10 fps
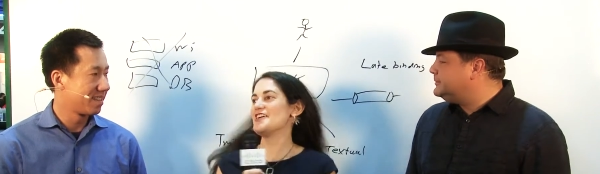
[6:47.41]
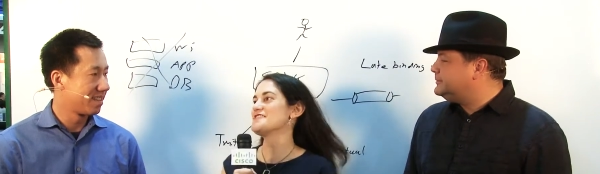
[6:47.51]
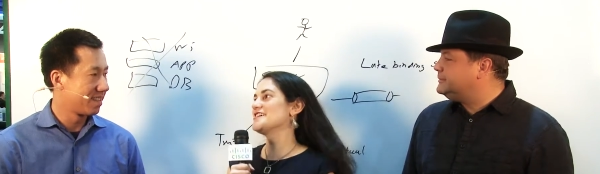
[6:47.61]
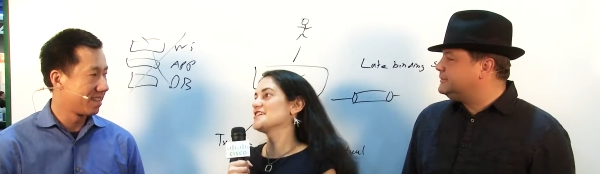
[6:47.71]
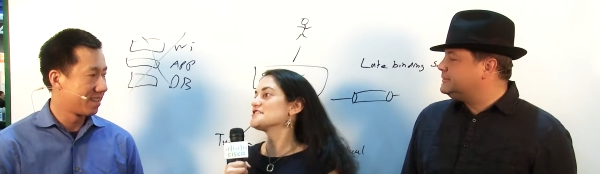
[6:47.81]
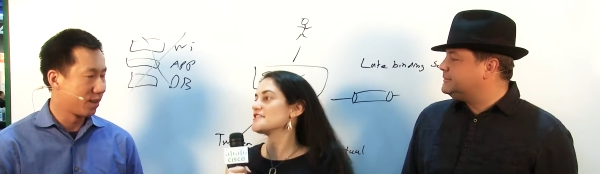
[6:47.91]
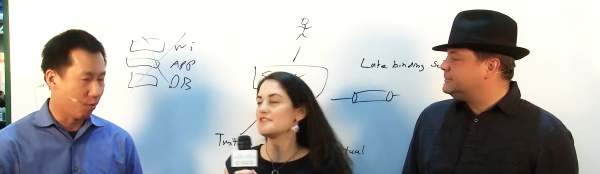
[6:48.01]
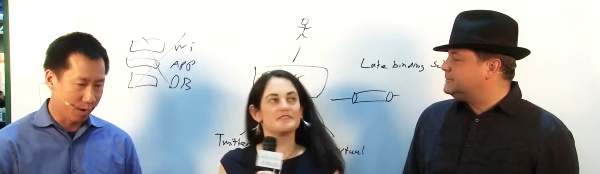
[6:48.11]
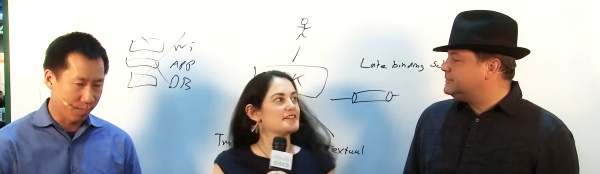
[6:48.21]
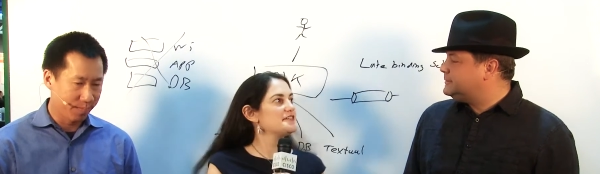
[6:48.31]
Speaker 1: All right,
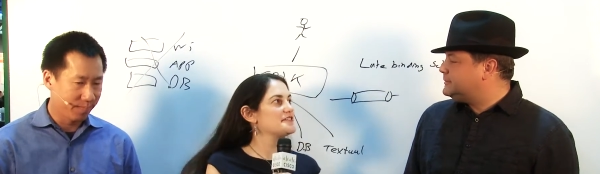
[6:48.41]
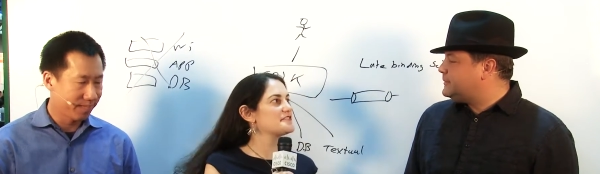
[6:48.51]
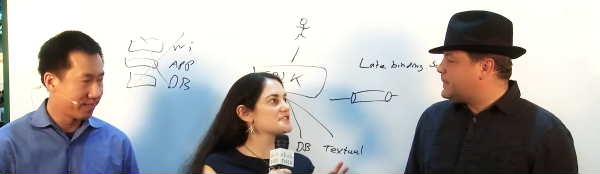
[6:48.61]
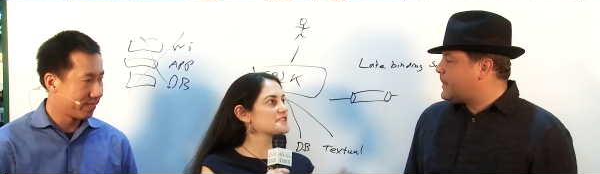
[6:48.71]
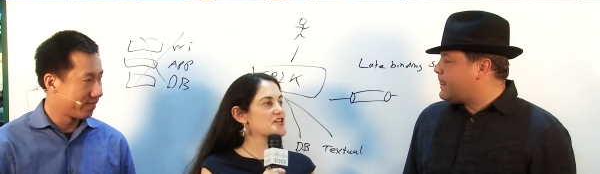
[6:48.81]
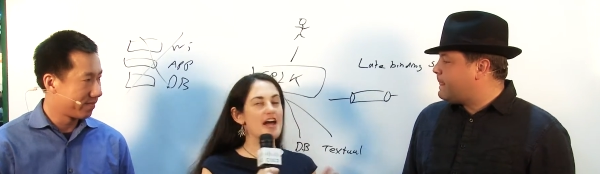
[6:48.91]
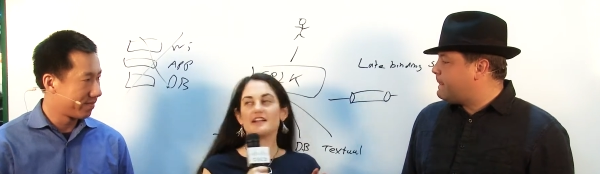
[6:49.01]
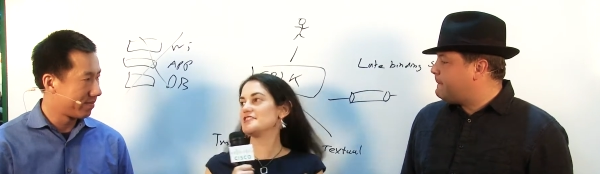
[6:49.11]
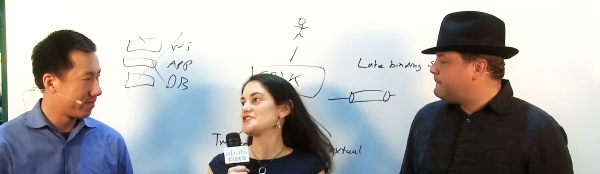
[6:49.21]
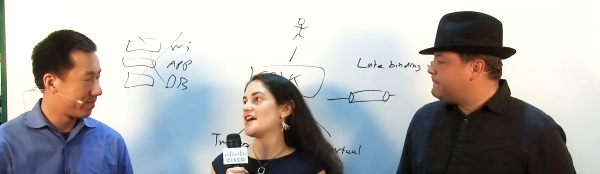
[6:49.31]
so your
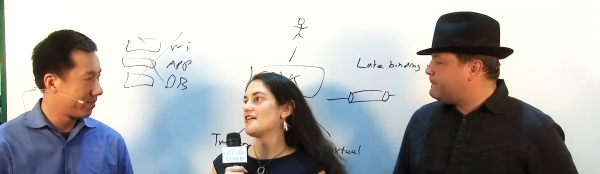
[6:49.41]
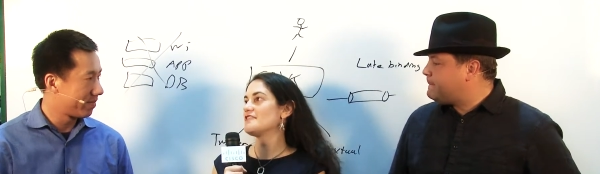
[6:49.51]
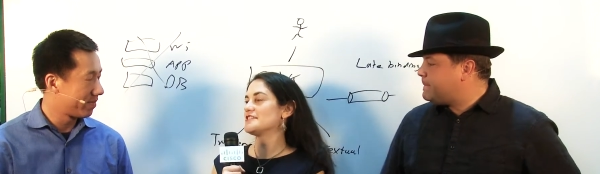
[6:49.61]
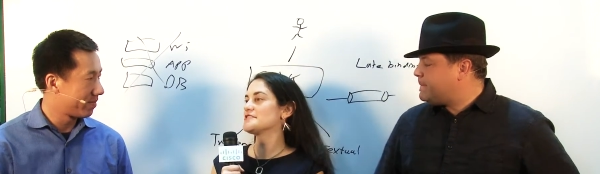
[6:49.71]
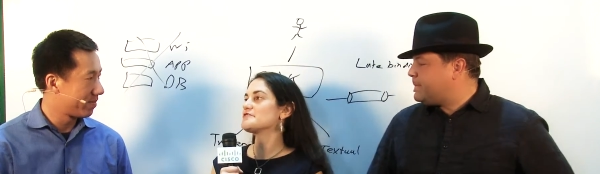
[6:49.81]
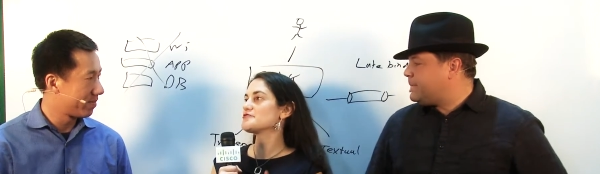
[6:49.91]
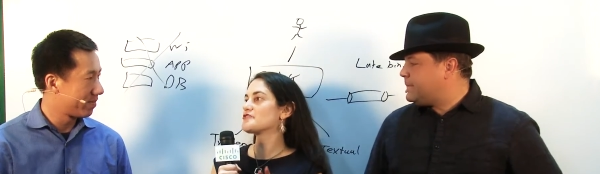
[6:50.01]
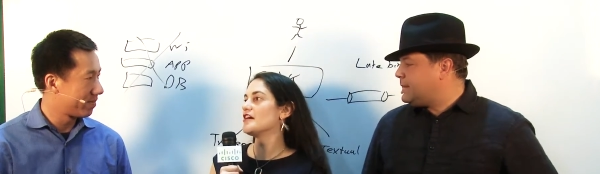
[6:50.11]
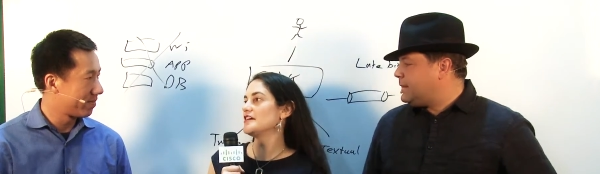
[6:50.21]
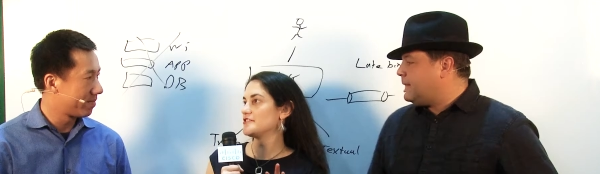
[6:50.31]
challenge now is to
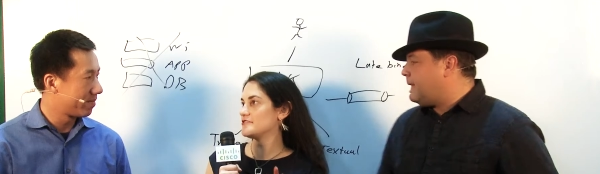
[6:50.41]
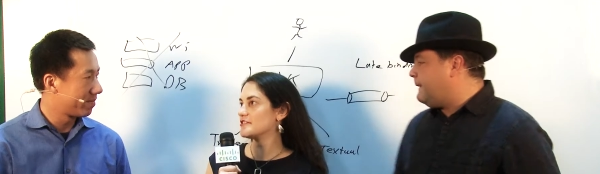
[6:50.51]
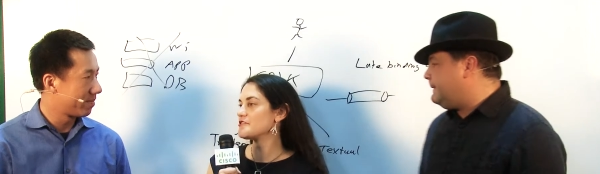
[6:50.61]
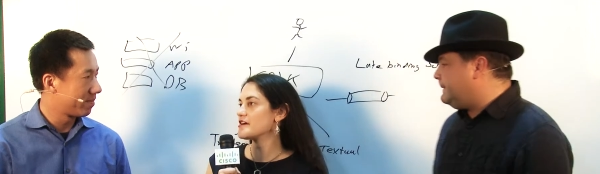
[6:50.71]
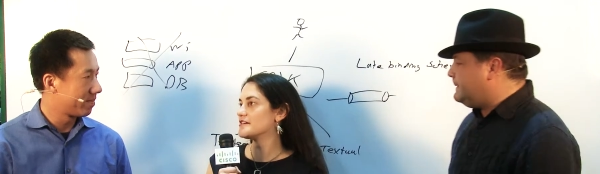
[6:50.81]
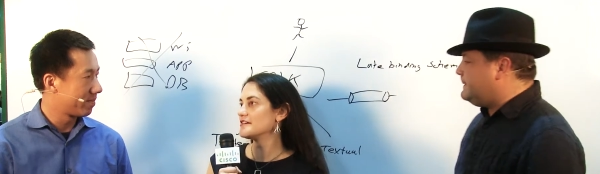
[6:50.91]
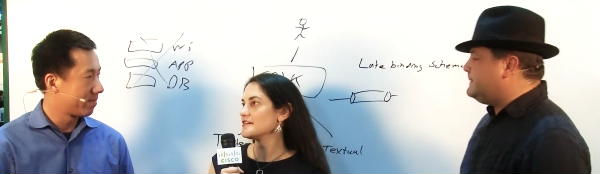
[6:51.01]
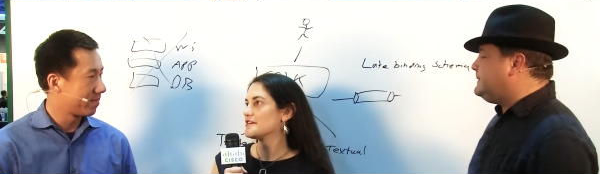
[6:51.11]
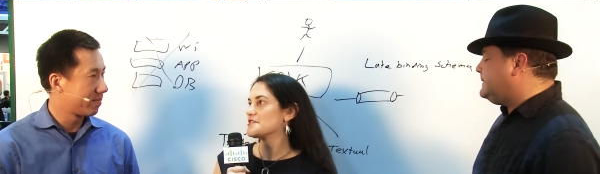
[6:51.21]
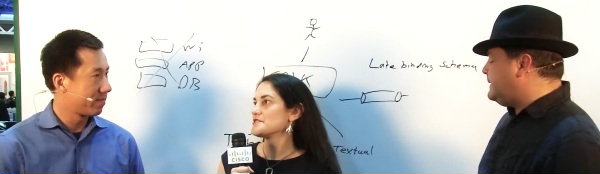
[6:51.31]
draw a unicorn
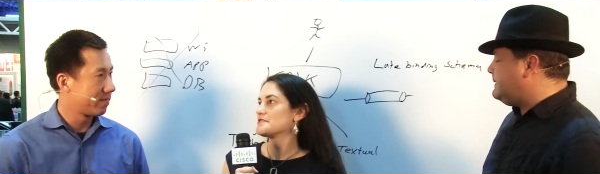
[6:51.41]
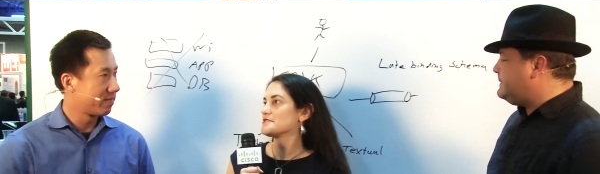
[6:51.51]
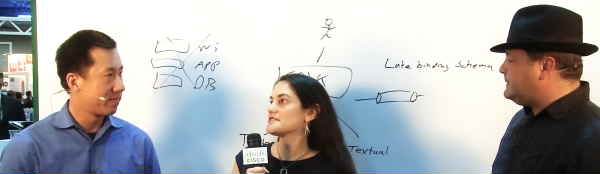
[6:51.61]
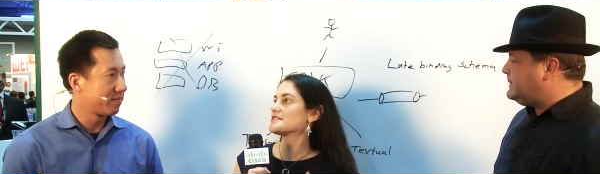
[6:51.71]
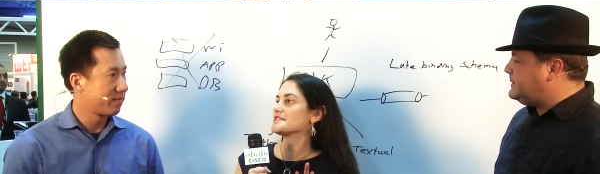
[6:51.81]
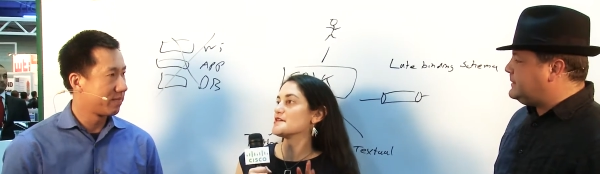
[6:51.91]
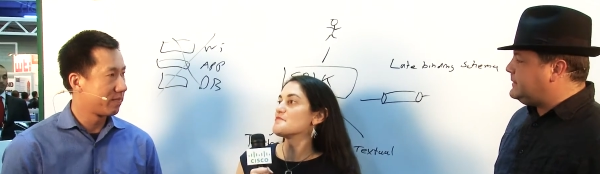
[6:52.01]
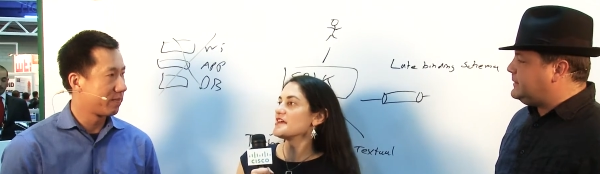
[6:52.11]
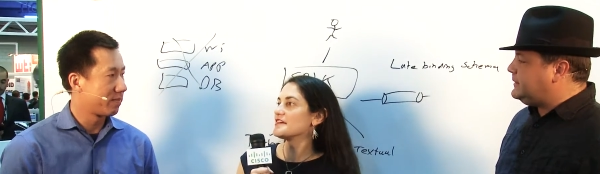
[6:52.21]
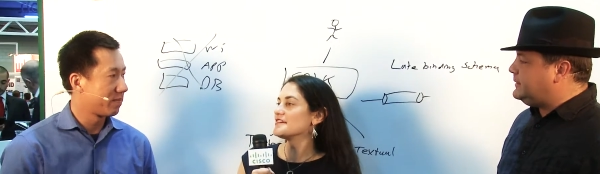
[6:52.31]

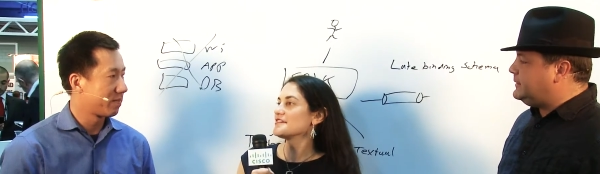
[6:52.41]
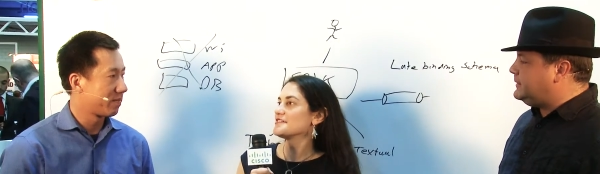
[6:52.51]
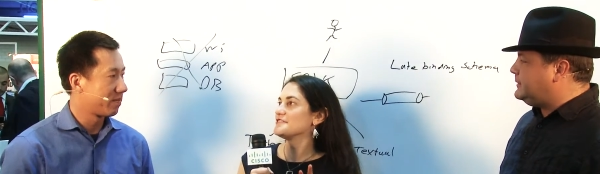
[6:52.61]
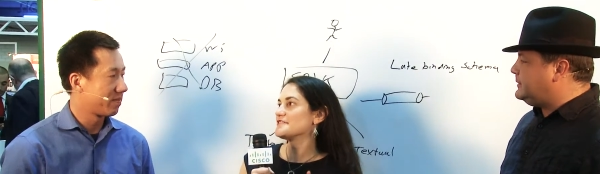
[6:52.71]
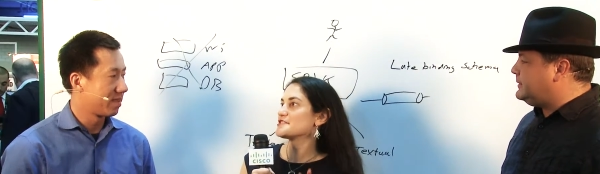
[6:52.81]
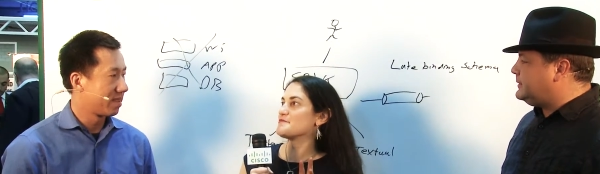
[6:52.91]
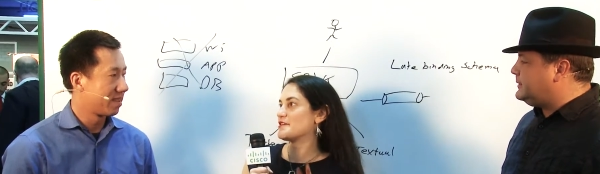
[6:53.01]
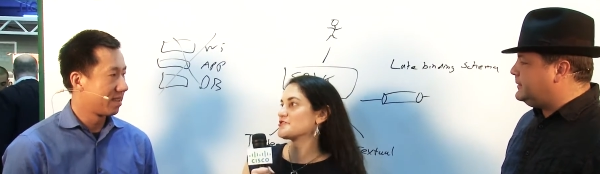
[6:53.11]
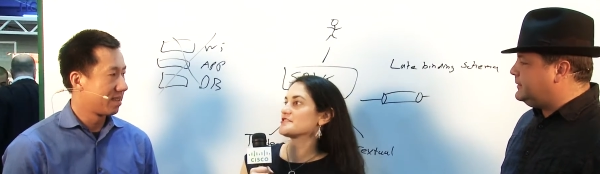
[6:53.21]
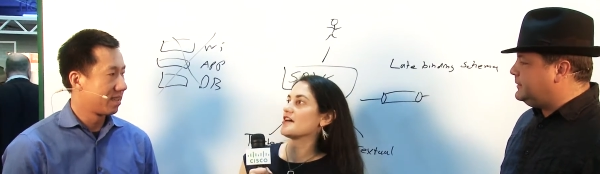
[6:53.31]
sipping the
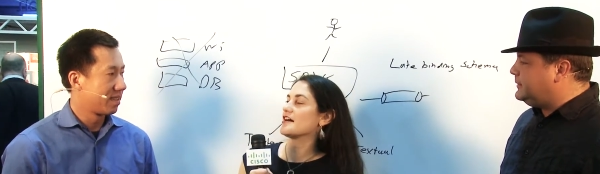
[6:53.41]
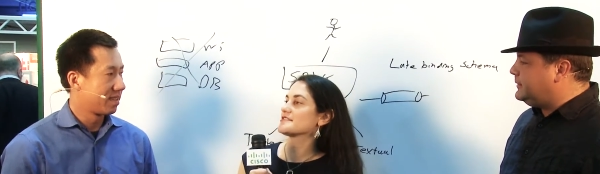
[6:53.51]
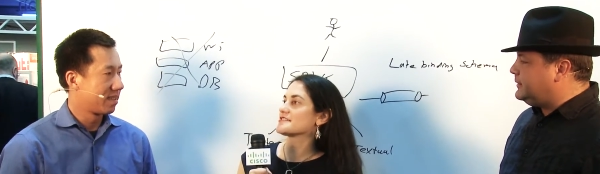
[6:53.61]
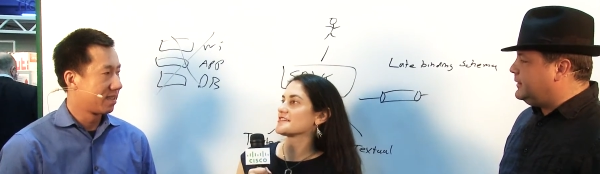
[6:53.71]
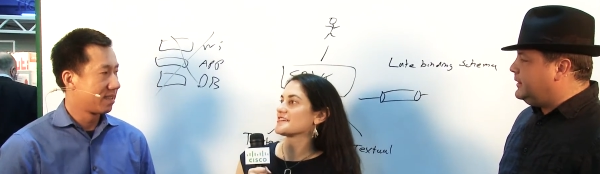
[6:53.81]
special sauce.